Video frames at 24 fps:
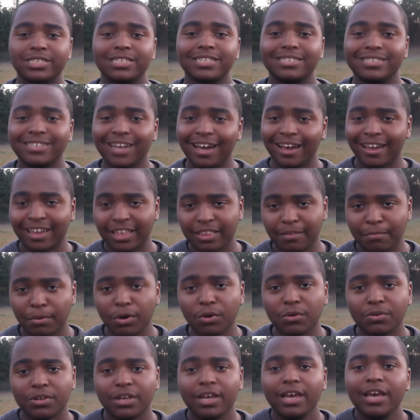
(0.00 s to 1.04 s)
to dock the
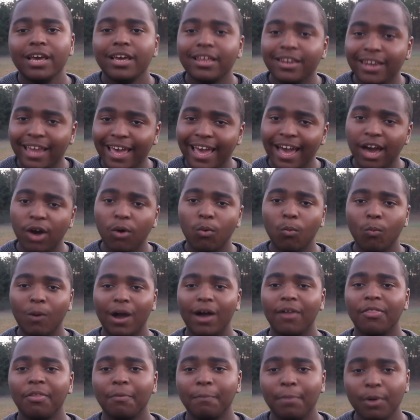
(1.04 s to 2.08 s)
boat. Now,
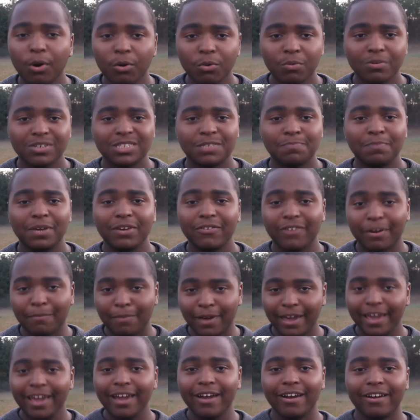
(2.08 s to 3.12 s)
while the boat was being
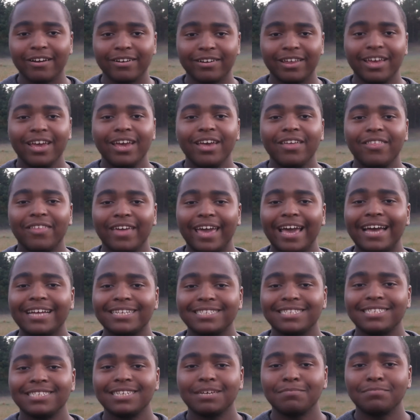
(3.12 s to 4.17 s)
repaired, they
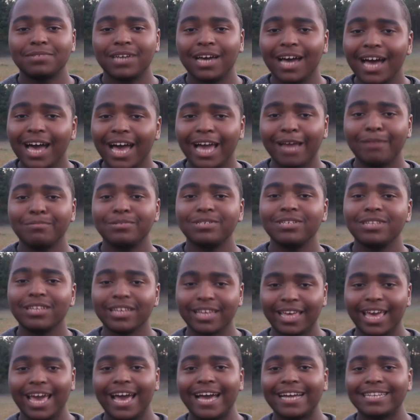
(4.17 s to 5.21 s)
had some time to
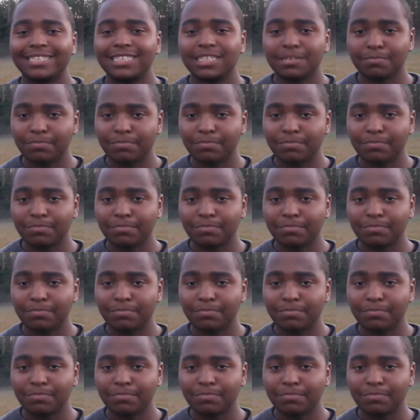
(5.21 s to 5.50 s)
look at some